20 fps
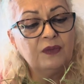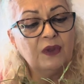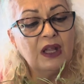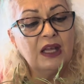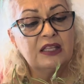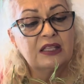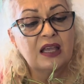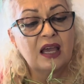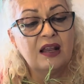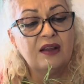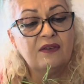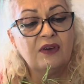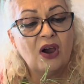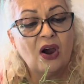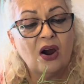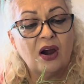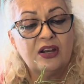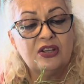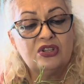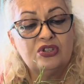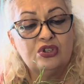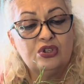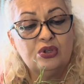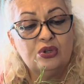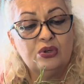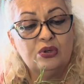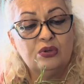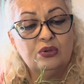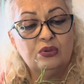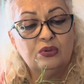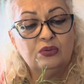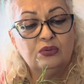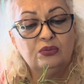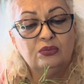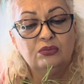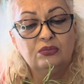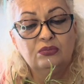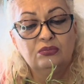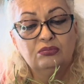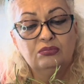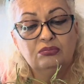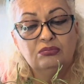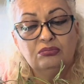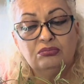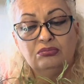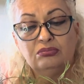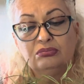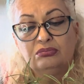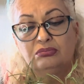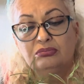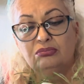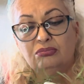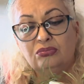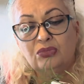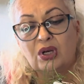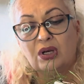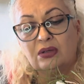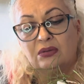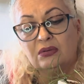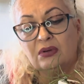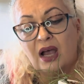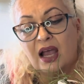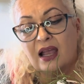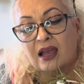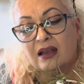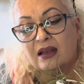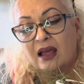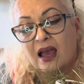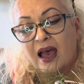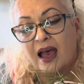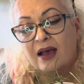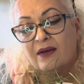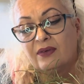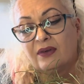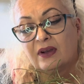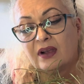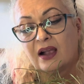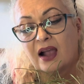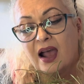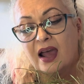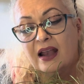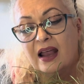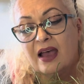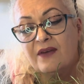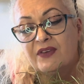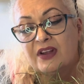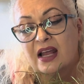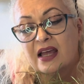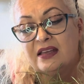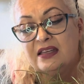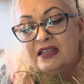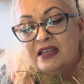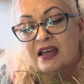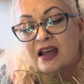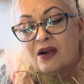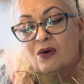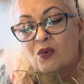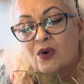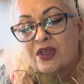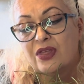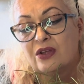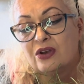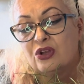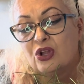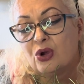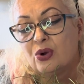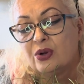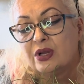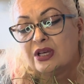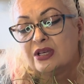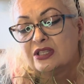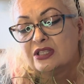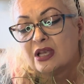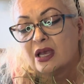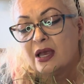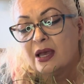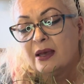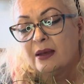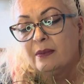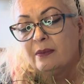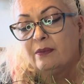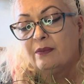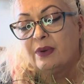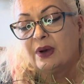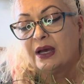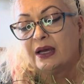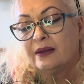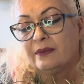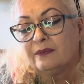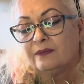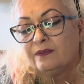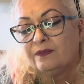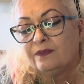It's kind of hard to, well, I can kind of have an idea of where the node is, but